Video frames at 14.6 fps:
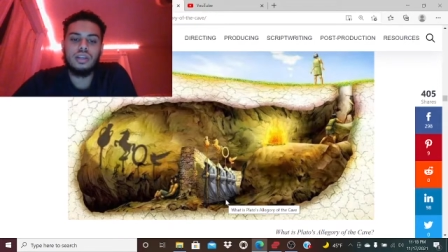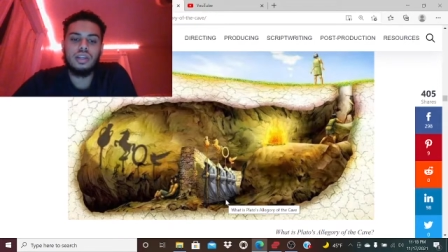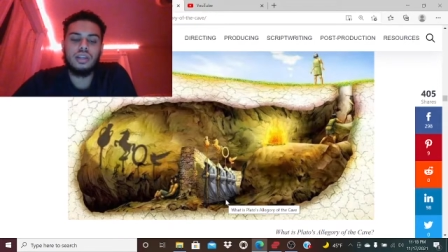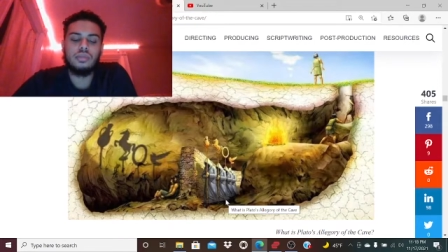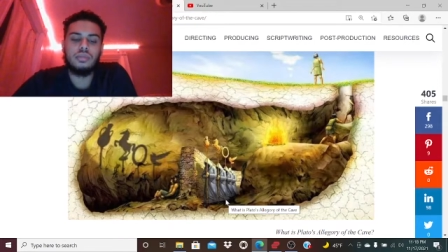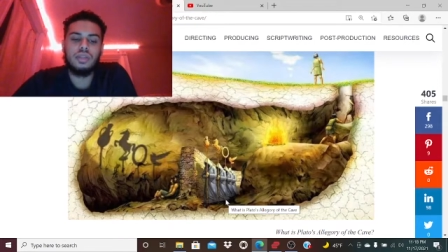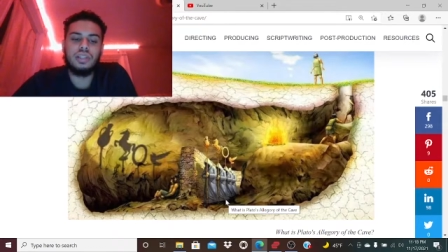
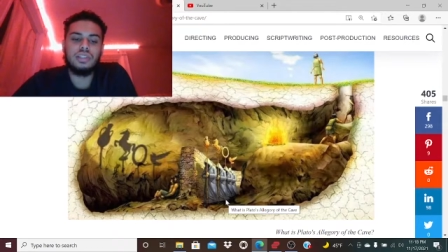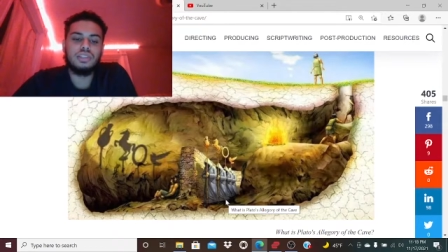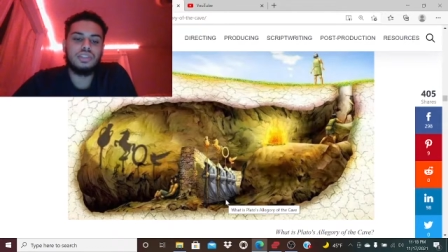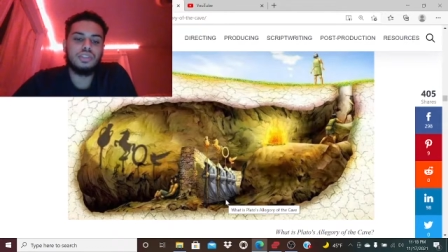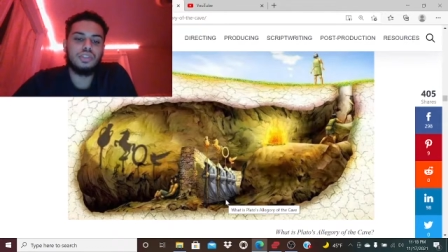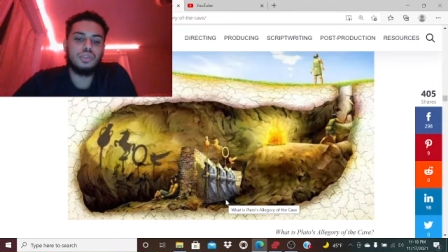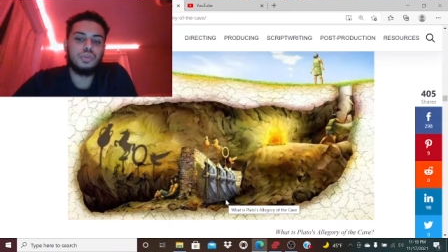it
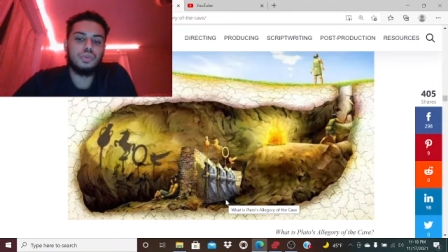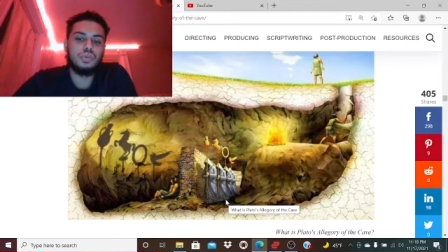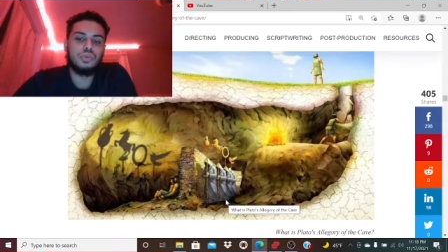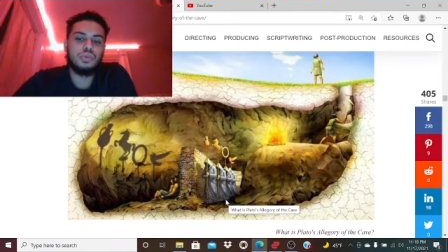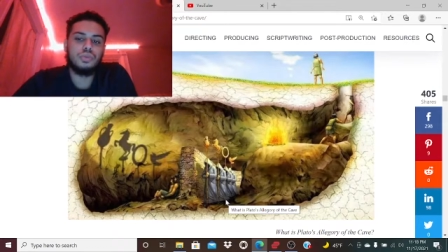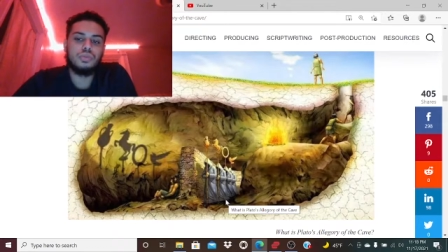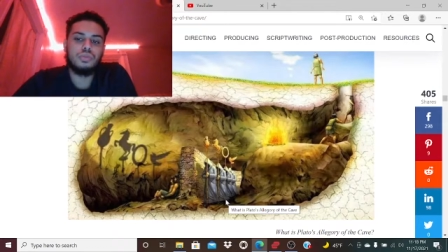means
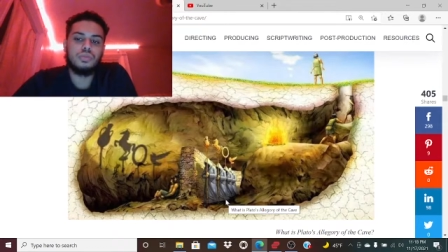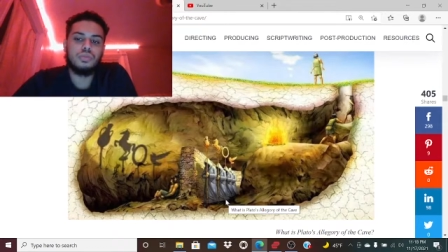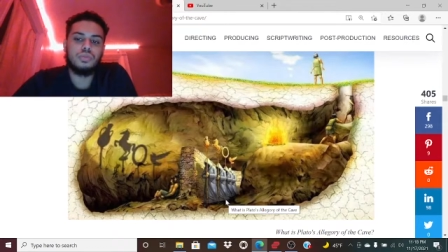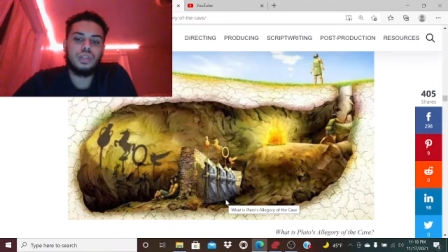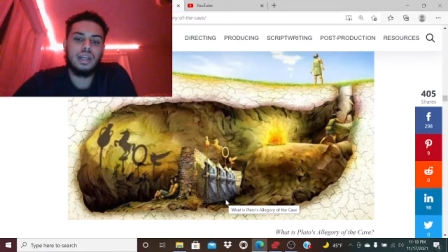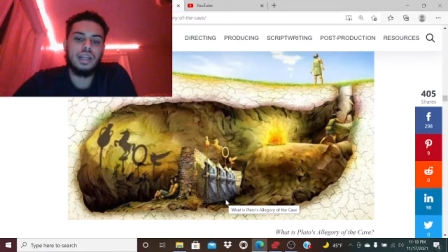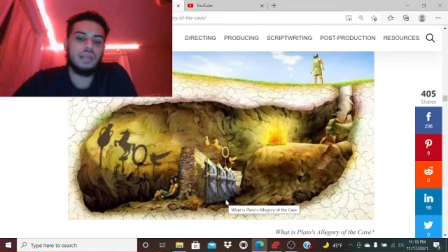to
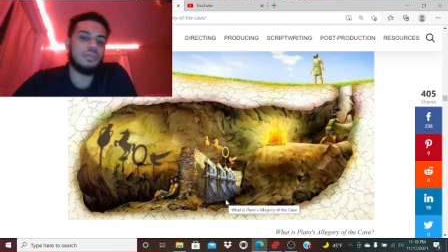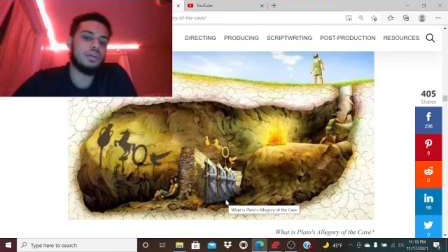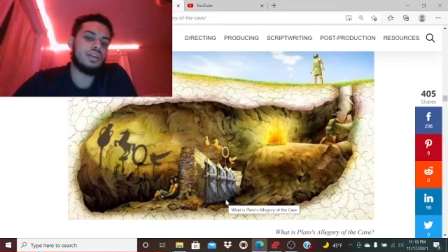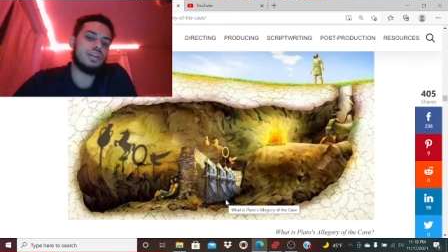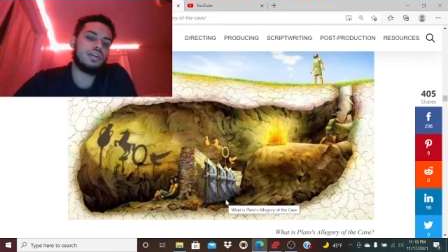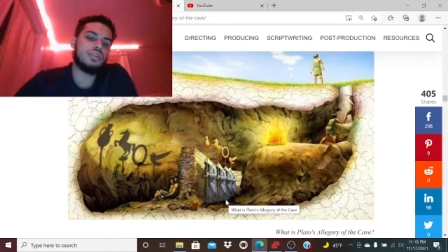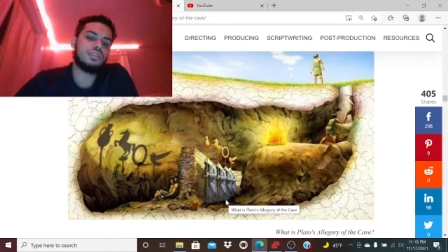
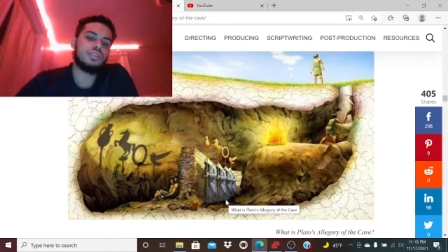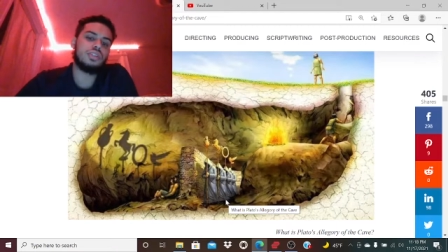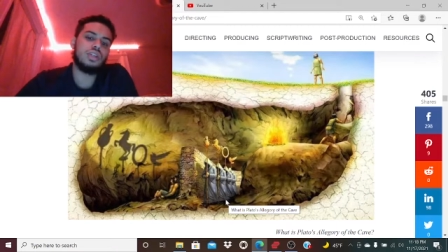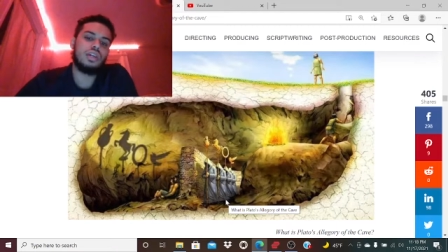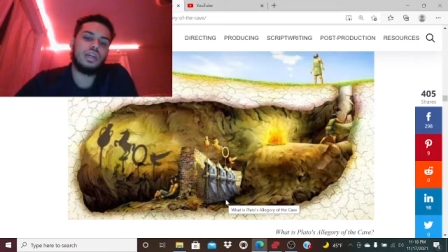anybody else